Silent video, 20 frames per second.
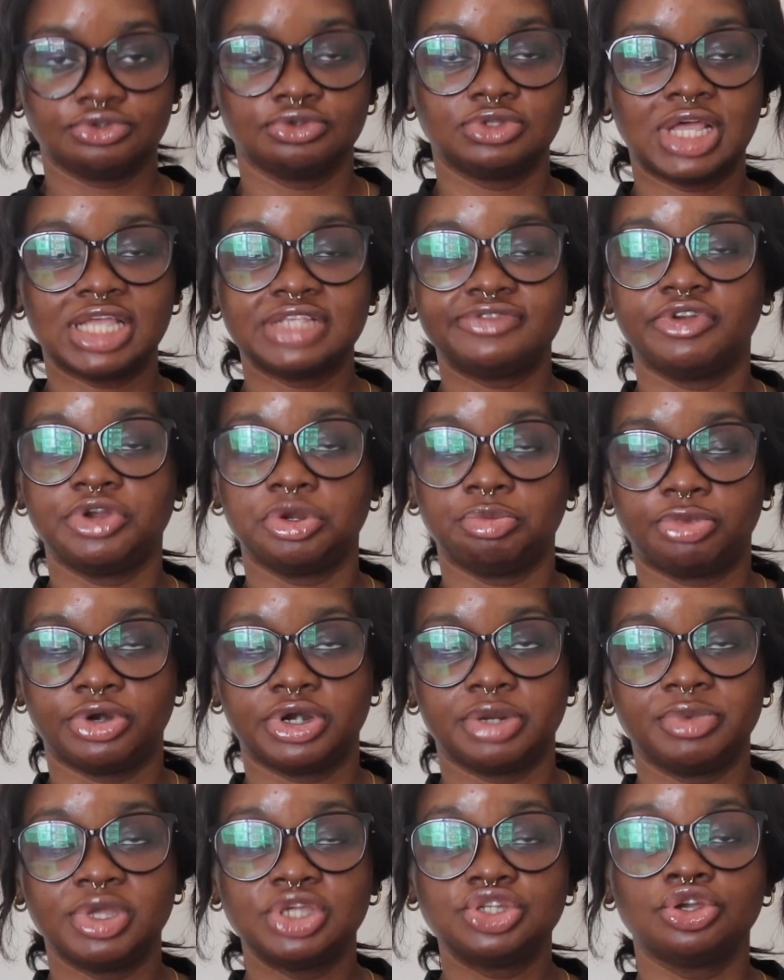So that's very
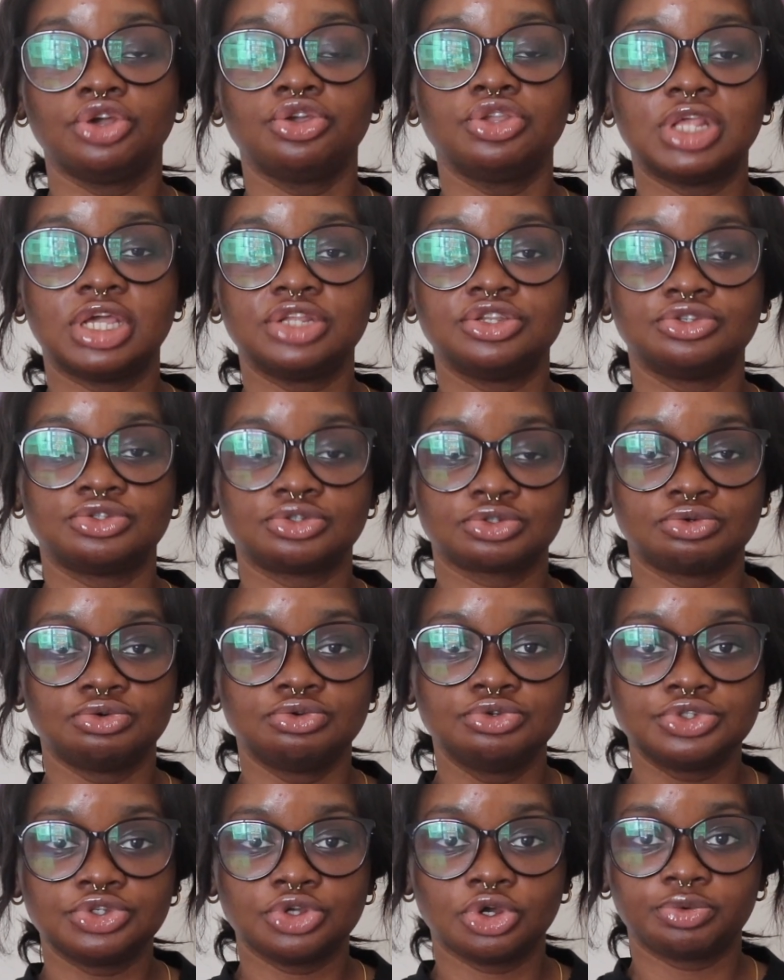important. Make sure that the
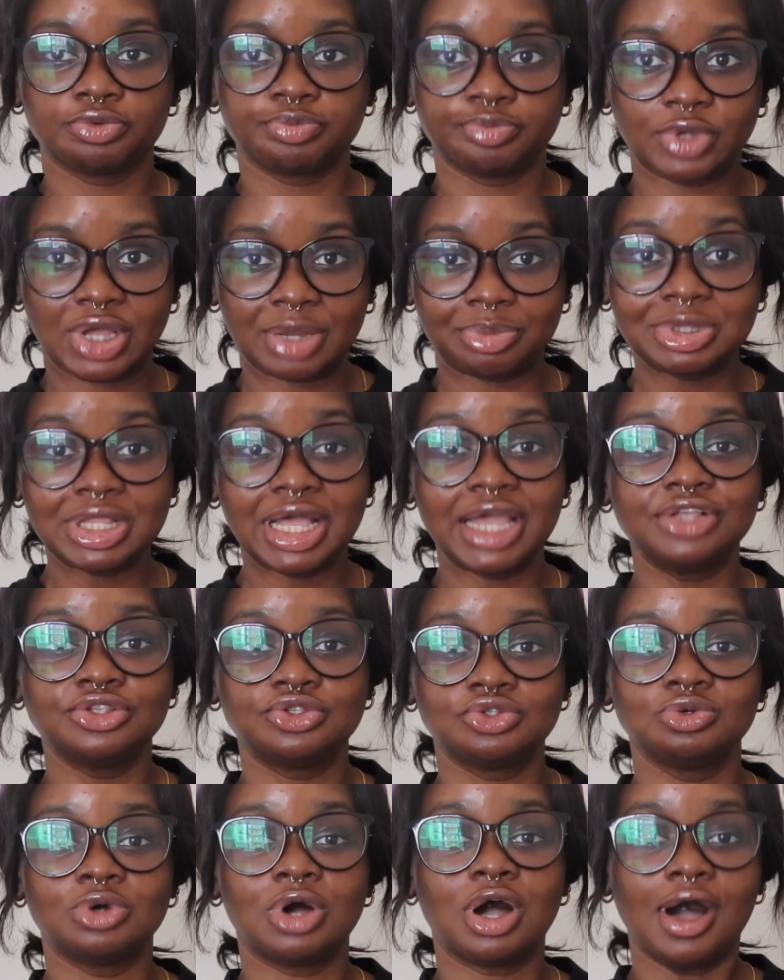schools you're applying
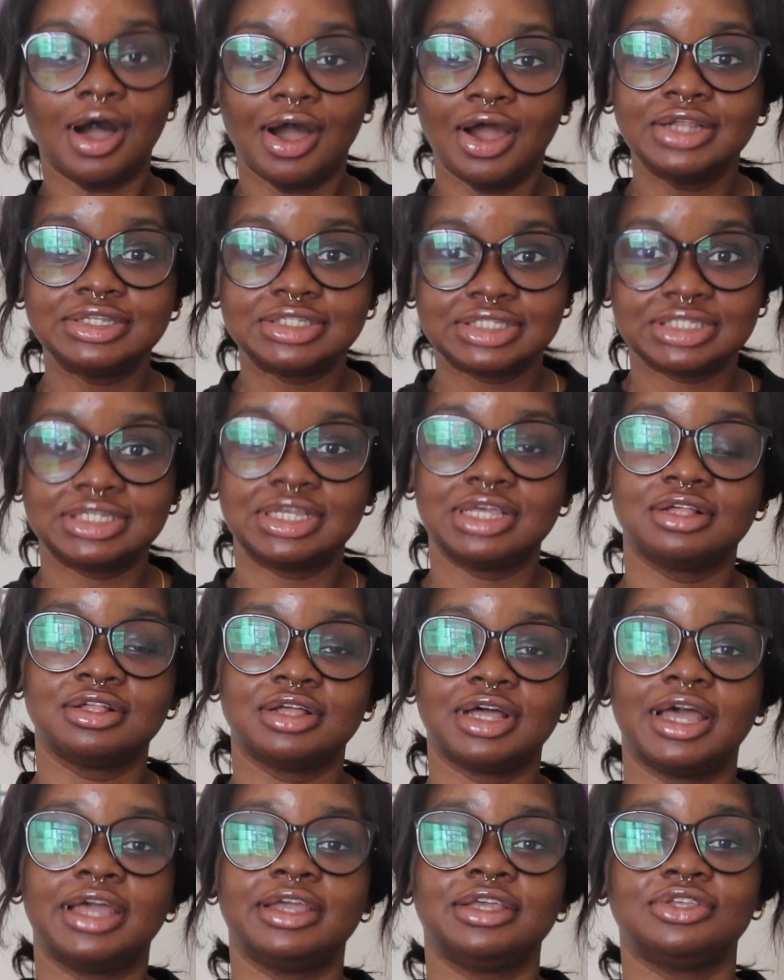to are
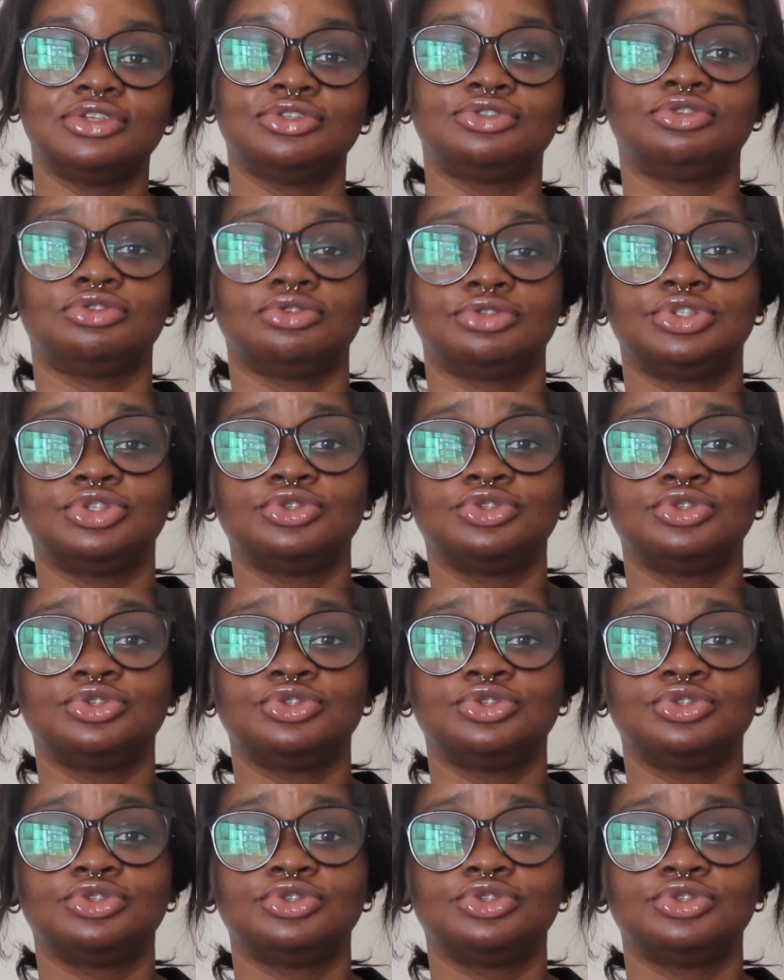DLI institute.